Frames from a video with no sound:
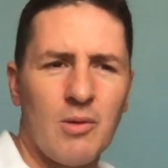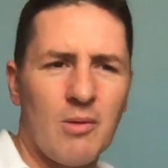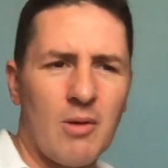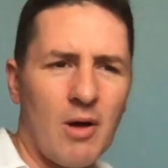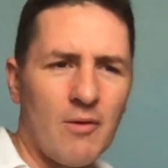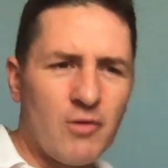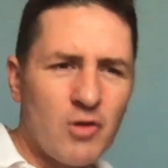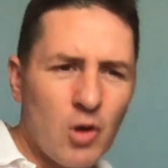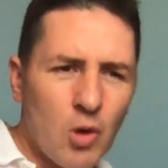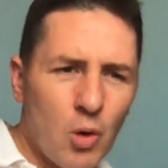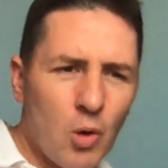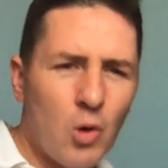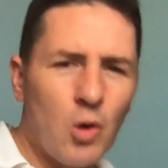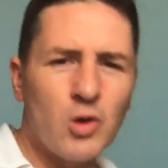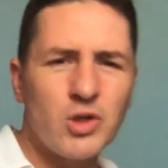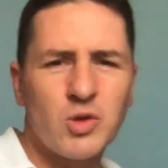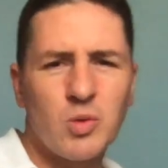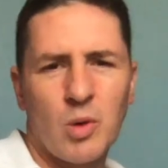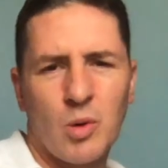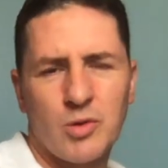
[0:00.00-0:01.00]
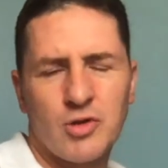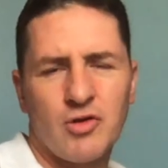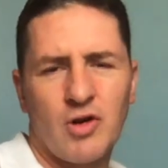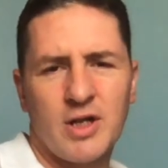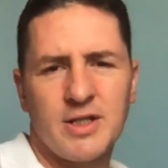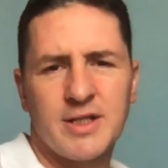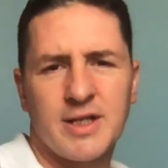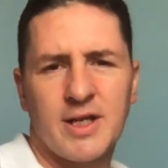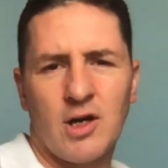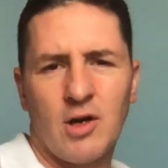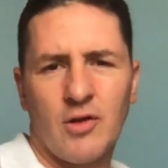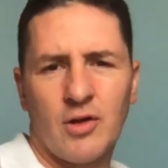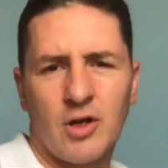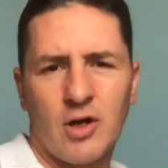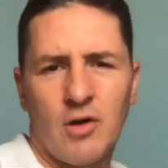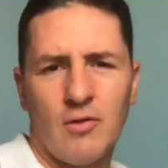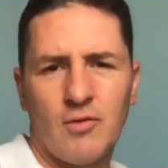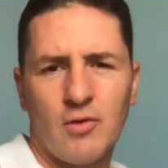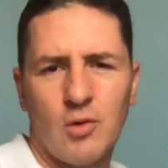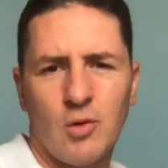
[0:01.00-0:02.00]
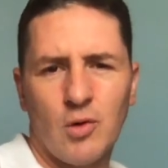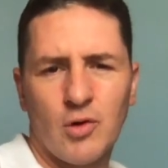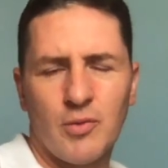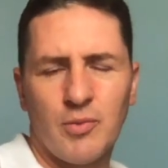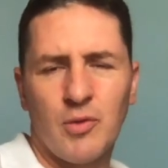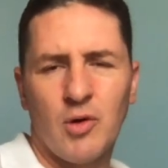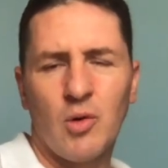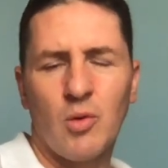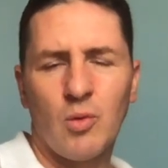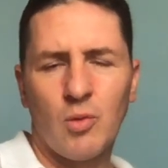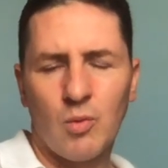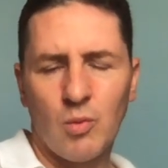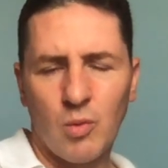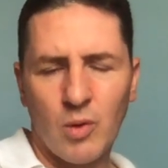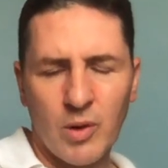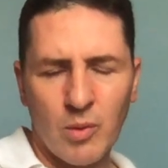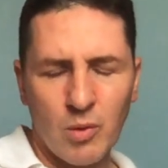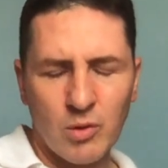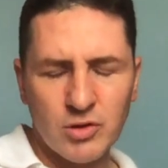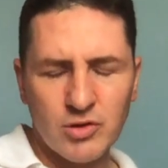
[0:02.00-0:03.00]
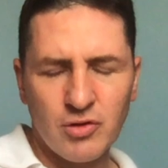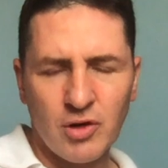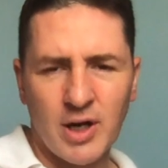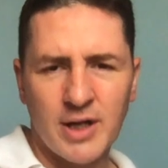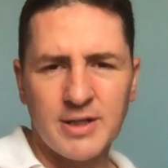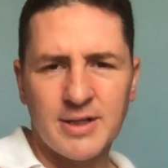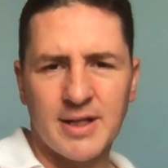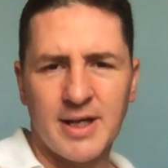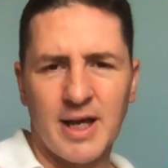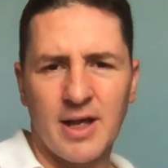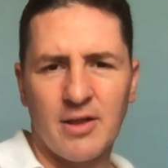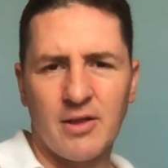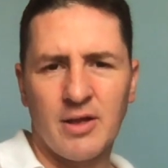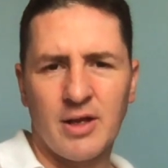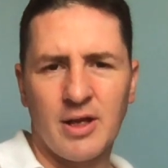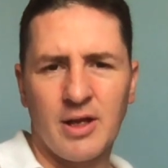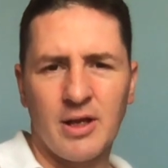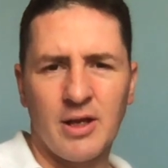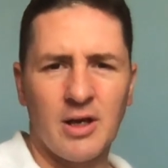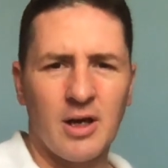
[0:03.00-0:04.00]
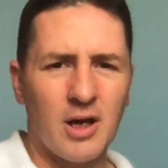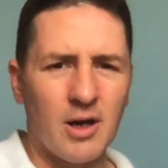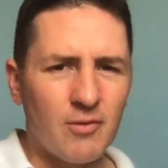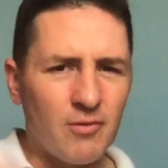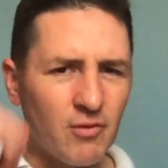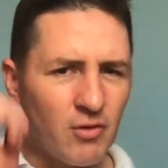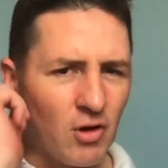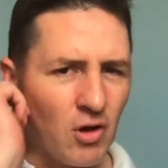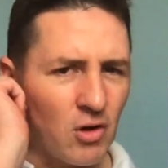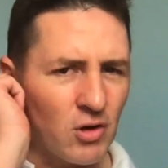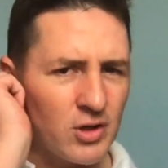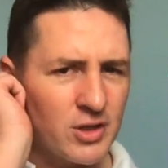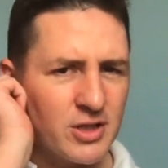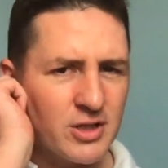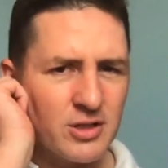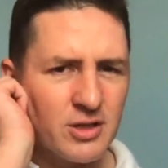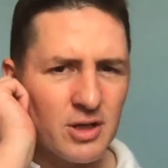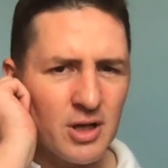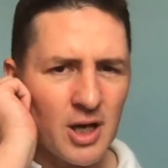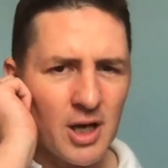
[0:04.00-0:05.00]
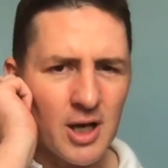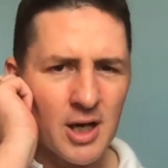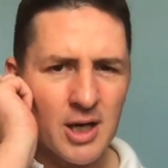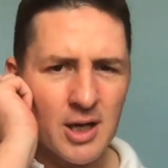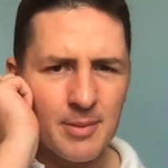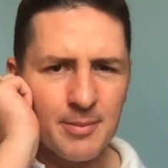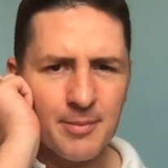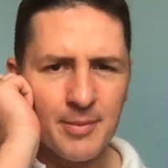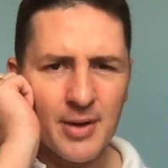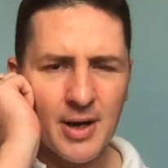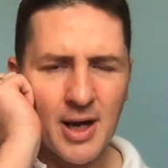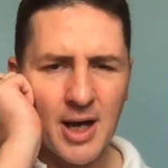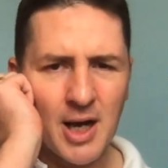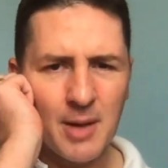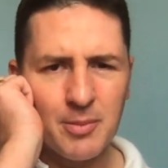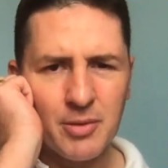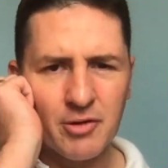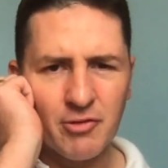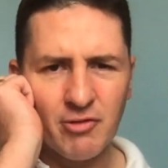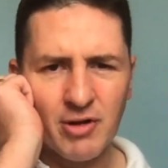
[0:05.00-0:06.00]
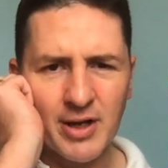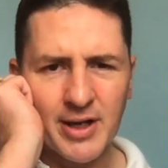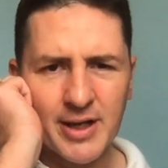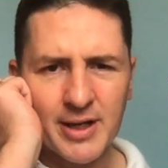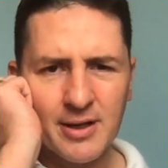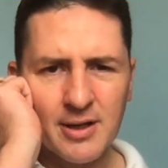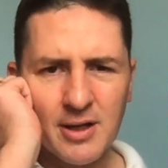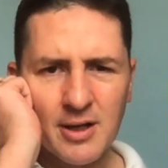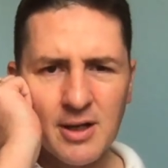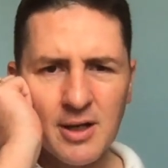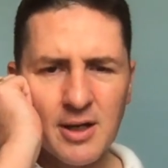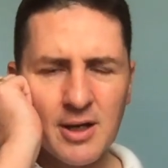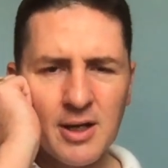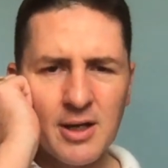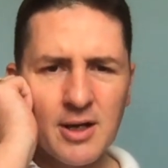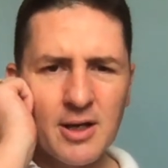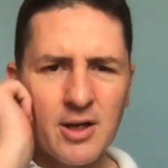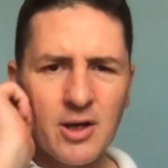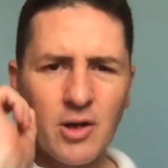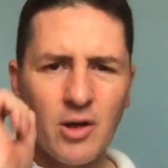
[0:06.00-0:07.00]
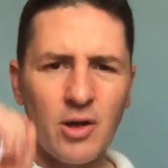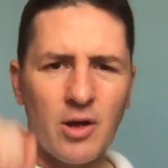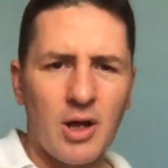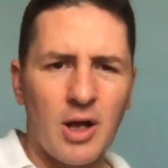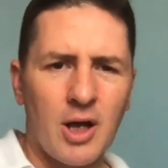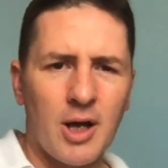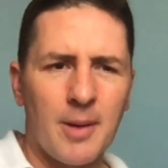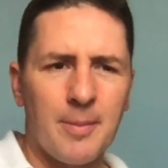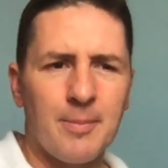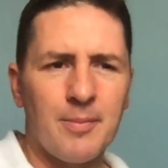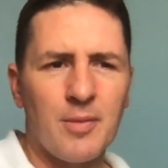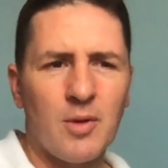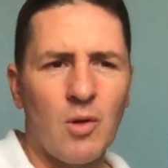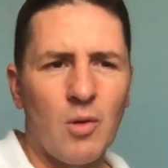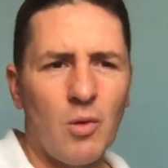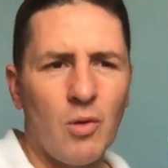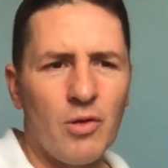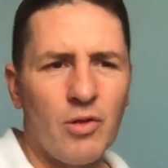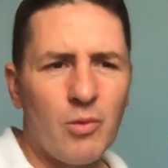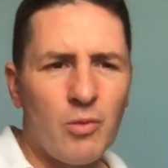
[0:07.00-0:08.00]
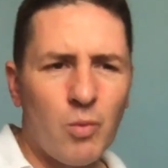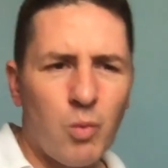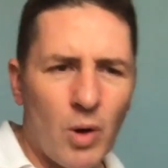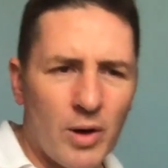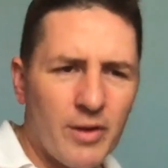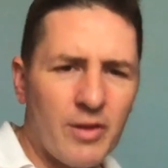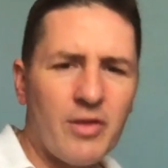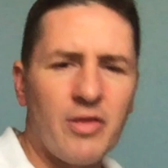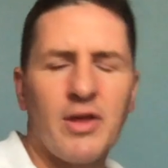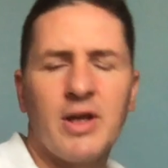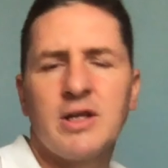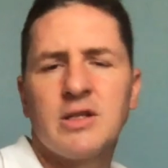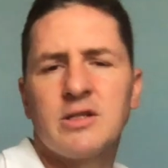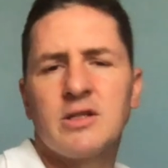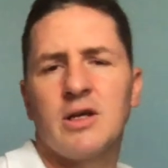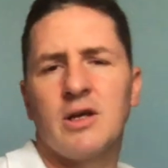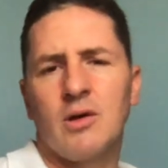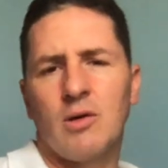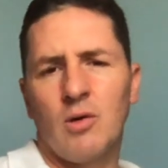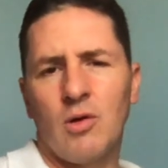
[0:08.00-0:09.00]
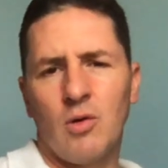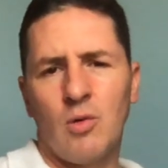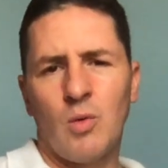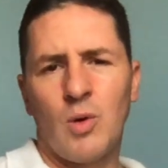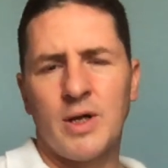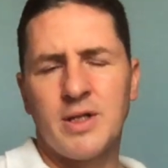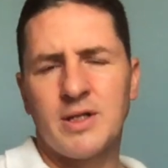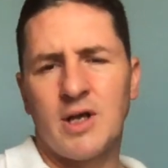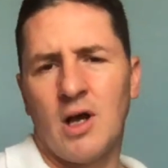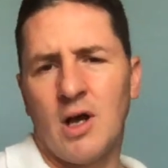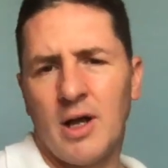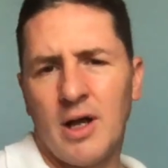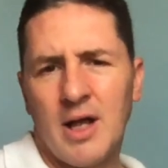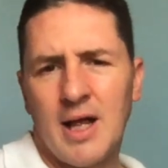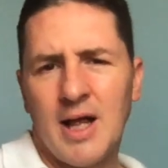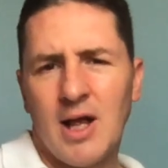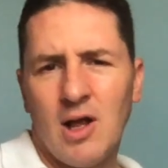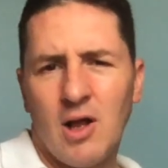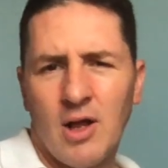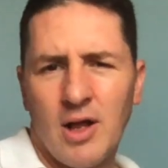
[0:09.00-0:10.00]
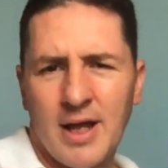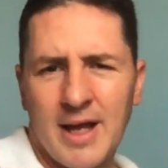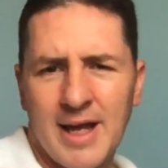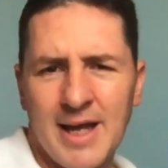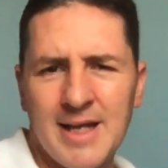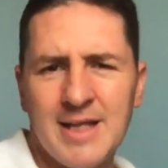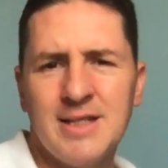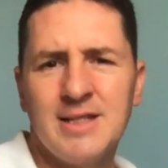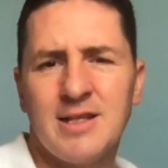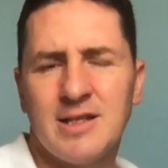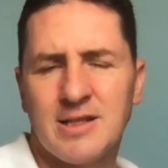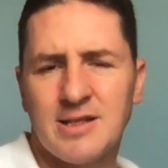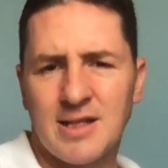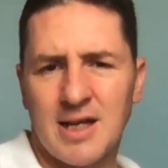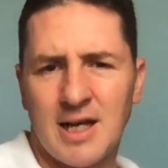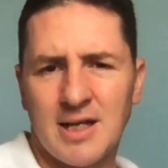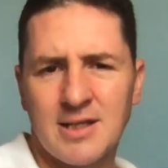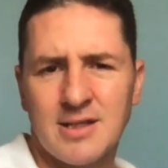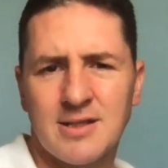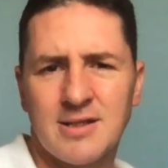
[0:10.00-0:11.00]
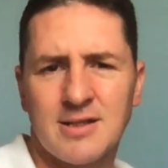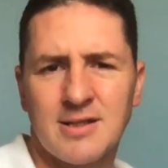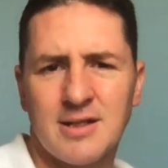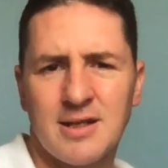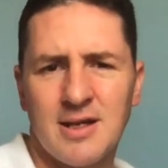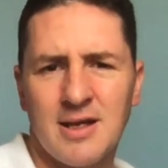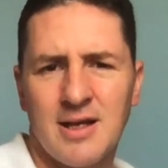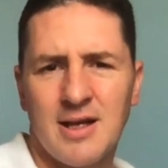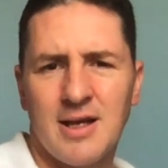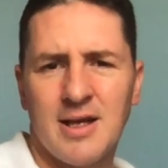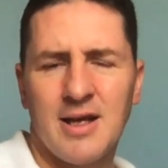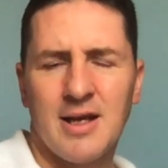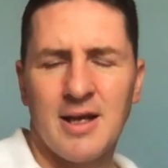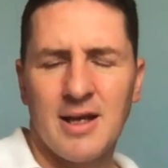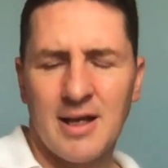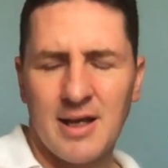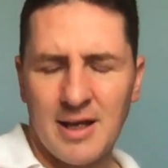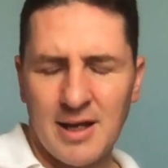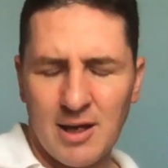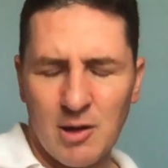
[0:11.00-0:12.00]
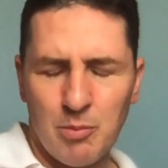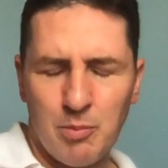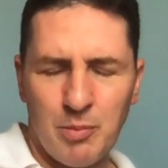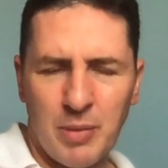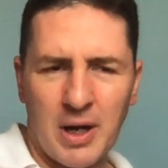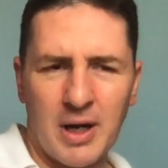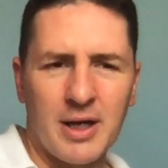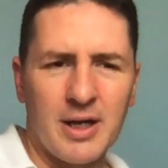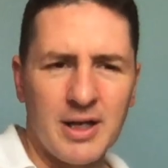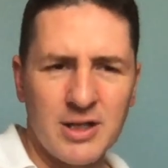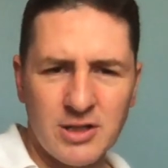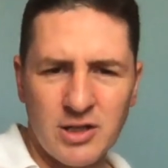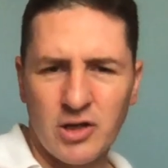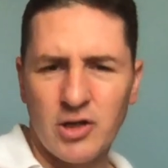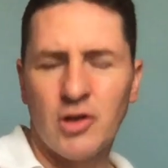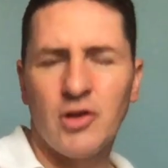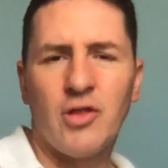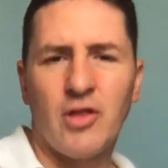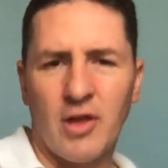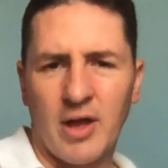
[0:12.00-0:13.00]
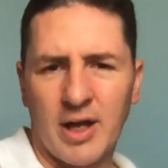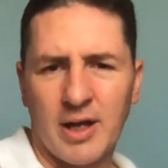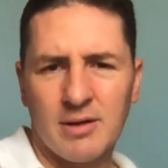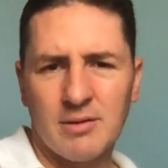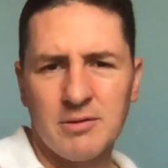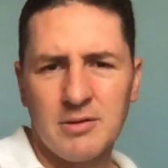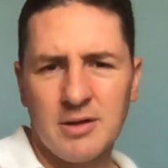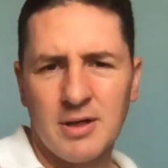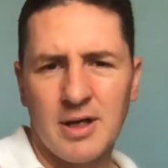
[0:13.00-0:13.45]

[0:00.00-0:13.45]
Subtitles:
Of course, we will try to get on the golf course more. We will try to get the vlogs up and running. One of the things that always hinders us, but is a good thing,